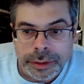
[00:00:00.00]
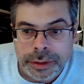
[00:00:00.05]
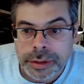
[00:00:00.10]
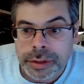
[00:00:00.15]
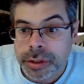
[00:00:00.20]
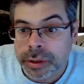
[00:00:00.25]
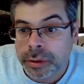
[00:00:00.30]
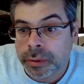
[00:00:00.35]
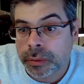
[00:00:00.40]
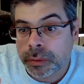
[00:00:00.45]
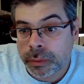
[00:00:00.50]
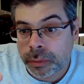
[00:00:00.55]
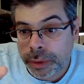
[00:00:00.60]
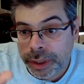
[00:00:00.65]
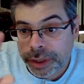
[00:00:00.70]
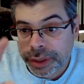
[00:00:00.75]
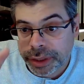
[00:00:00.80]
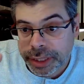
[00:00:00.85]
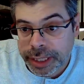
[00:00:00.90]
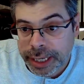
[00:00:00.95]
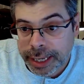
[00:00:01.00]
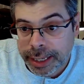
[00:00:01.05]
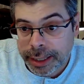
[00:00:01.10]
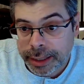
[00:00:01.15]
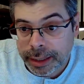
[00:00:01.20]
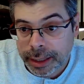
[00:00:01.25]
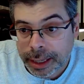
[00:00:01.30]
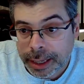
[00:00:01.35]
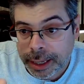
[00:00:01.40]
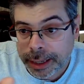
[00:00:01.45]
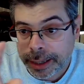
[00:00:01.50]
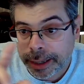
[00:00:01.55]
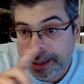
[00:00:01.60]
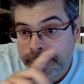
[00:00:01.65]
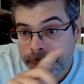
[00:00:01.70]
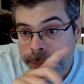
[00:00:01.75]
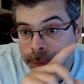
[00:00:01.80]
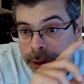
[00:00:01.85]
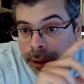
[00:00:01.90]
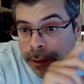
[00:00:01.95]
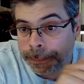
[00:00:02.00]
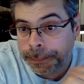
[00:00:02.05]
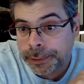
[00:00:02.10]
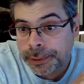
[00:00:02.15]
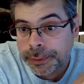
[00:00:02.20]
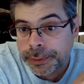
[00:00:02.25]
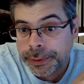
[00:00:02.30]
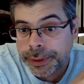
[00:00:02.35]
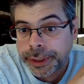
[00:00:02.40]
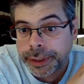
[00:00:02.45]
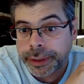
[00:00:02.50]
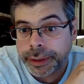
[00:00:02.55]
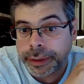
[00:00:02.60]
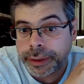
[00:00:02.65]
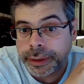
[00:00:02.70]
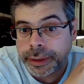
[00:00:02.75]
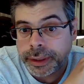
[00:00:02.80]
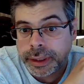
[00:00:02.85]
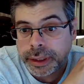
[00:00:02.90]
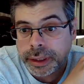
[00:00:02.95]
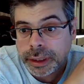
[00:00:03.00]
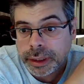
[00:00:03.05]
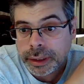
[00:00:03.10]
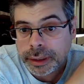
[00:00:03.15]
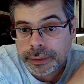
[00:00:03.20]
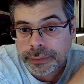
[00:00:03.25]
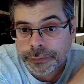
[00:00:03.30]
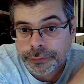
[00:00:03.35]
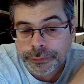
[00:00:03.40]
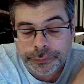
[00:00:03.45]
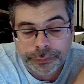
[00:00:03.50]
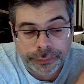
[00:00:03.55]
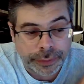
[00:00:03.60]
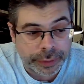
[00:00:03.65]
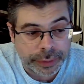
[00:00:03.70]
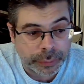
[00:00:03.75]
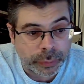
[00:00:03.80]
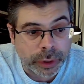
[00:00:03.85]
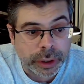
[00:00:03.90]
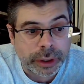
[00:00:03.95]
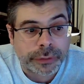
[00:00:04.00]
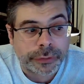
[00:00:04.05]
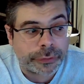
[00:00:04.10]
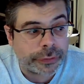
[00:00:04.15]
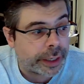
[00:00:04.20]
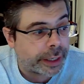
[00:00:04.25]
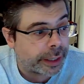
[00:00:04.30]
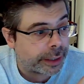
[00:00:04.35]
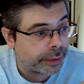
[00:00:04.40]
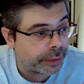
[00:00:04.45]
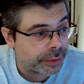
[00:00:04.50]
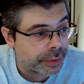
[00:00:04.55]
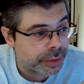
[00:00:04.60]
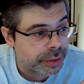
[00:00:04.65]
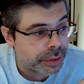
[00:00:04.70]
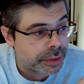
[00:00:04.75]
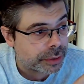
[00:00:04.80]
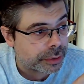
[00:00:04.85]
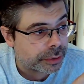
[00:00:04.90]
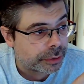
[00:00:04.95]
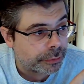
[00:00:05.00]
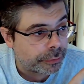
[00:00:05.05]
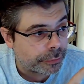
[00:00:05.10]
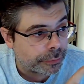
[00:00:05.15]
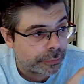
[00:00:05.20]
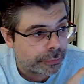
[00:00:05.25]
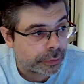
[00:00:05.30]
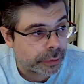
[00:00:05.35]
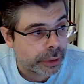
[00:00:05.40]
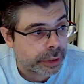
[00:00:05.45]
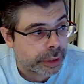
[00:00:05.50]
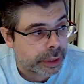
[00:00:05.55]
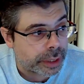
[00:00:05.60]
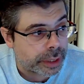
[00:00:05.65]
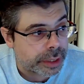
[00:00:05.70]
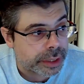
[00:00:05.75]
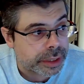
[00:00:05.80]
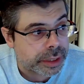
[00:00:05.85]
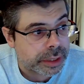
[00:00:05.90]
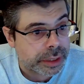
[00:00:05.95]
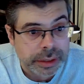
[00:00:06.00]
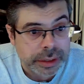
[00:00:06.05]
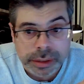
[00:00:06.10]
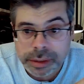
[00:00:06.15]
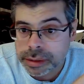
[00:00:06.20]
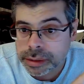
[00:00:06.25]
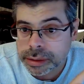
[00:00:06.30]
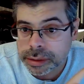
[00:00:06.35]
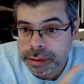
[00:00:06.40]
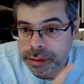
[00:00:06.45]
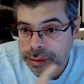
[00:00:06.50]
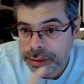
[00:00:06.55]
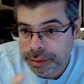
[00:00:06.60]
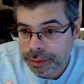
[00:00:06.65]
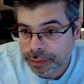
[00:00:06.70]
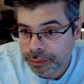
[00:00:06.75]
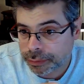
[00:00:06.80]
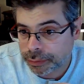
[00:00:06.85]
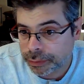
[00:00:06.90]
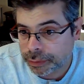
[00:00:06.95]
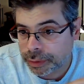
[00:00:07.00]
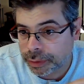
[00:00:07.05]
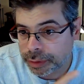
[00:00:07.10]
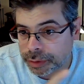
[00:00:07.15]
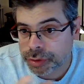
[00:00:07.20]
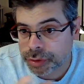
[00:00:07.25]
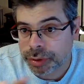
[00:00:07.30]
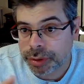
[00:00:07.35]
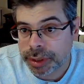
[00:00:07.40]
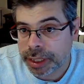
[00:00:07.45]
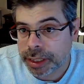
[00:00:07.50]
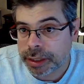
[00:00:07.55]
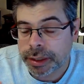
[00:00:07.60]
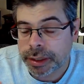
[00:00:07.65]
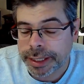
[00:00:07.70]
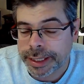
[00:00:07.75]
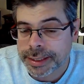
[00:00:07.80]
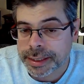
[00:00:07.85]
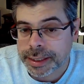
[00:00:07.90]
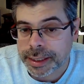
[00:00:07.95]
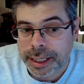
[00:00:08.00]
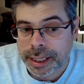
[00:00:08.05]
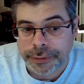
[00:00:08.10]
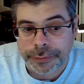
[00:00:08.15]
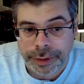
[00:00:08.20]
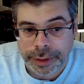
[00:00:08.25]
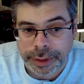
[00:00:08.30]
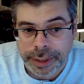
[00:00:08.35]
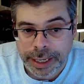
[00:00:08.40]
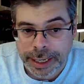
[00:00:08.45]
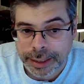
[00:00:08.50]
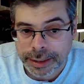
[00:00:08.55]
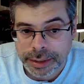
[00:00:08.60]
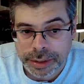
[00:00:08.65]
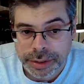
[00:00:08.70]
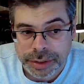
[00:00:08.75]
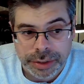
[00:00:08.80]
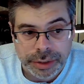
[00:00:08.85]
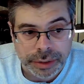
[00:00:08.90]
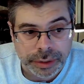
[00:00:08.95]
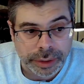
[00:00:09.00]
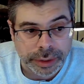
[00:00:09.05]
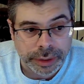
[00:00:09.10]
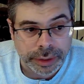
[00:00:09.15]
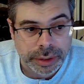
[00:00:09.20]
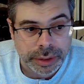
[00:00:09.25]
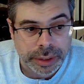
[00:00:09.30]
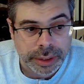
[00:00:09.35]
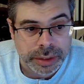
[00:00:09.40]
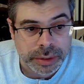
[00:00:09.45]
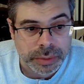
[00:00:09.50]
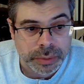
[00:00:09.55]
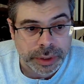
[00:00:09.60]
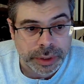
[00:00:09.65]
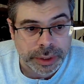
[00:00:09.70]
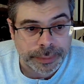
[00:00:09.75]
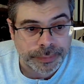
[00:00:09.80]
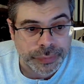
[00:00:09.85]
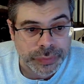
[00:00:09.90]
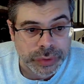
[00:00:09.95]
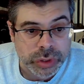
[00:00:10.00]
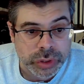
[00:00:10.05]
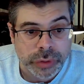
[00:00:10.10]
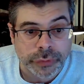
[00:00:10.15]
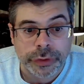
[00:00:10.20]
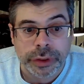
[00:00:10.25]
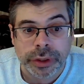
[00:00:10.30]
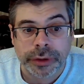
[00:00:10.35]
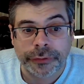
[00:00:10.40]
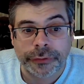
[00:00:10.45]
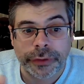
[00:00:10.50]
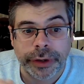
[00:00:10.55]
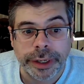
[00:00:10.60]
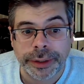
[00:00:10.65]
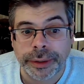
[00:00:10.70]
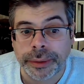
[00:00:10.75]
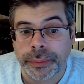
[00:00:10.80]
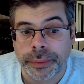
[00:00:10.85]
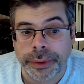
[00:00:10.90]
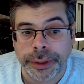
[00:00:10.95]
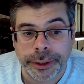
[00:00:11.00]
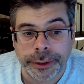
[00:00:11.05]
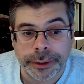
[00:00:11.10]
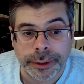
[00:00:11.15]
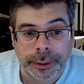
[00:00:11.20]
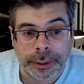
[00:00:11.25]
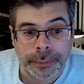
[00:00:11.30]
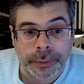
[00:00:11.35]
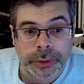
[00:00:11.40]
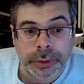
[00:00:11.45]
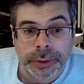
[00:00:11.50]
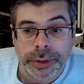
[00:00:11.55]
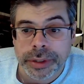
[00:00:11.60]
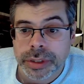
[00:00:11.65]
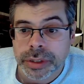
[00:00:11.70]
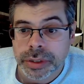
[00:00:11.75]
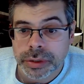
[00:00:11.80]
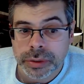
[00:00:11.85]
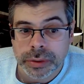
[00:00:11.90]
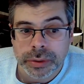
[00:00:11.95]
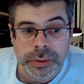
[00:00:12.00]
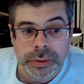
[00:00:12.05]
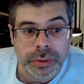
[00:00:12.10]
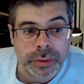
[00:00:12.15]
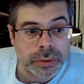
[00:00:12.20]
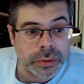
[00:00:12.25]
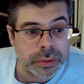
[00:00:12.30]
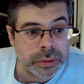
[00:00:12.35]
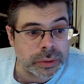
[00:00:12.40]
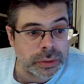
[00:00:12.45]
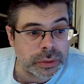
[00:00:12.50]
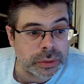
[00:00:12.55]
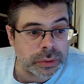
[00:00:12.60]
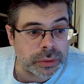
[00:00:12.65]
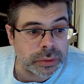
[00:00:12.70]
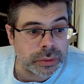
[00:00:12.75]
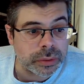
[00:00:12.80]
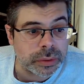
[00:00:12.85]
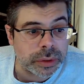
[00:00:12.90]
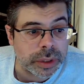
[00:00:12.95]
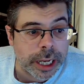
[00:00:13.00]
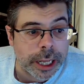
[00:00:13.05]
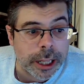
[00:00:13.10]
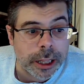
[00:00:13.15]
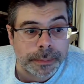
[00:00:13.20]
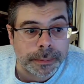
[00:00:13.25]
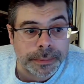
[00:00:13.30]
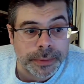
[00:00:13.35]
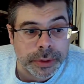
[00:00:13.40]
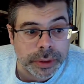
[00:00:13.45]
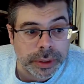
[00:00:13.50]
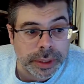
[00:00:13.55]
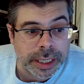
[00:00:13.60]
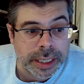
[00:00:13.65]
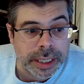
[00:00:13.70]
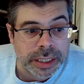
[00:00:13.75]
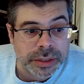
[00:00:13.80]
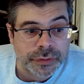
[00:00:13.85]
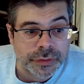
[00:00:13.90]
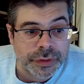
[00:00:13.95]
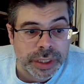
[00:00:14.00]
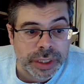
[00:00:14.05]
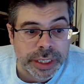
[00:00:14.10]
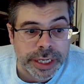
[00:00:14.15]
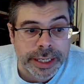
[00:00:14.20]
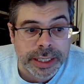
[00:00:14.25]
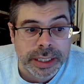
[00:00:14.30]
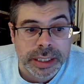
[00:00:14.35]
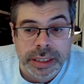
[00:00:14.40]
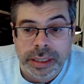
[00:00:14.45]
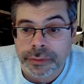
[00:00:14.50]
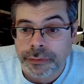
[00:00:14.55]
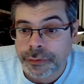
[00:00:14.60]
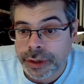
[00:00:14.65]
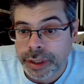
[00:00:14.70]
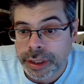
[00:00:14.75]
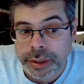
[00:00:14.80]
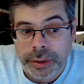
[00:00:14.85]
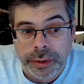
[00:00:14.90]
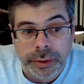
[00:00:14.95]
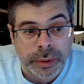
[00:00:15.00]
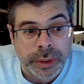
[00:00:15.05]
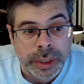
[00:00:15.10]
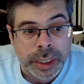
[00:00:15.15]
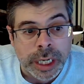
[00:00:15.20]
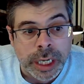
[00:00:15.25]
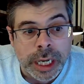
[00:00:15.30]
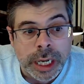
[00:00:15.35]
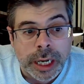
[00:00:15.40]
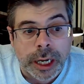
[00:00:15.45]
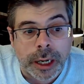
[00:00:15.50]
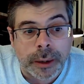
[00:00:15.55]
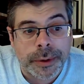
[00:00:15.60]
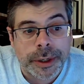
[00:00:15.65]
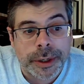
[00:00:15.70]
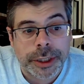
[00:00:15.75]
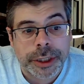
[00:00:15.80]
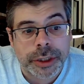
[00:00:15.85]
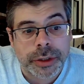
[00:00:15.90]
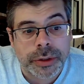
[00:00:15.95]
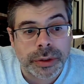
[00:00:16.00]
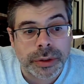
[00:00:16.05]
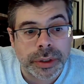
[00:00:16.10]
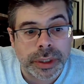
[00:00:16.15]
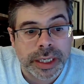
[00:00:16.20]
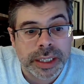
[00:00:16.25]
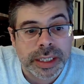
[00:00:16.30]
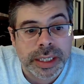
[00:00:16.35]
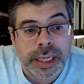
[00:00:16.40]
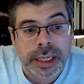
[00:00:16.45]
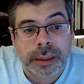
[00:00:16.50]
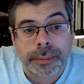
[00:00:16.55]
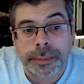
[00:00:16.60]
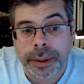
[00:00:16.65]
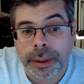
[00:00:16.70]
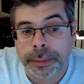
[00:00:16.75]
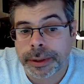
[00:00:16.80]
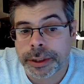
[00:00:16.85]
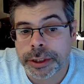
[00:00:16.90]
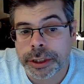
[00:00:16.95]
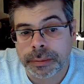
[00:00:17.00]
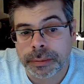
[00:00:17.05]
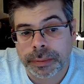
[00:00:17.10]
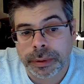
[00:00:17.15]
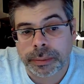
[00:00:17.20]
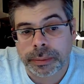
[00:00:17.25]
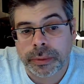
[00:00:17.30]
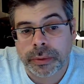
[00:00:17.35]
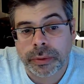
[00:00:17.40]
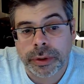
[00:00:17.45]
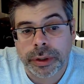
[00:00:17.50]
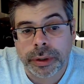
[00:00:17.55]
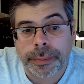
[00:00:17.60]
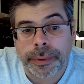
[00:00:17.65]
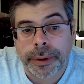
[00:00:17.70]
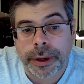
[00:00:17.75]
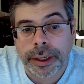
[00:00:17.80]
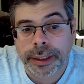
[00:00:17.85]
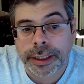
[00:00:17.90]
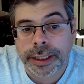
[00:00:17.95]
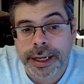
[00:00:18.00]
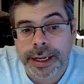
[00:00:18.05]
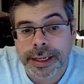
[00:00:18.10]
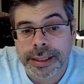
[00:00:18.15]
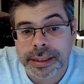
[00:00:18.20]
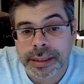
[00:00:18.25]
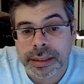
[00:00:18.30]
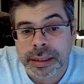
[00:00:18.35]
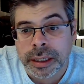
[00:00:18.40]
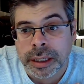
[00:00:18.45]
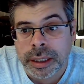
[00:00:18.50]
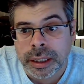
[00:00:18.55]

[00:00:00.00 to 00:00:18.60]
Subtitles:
So with that, I am uploading the work files for this so that you guys can have an access to it as well. So for the final one, I'm going to help you guys for the next video. I'm going to show you guys how to publish and promote your podcast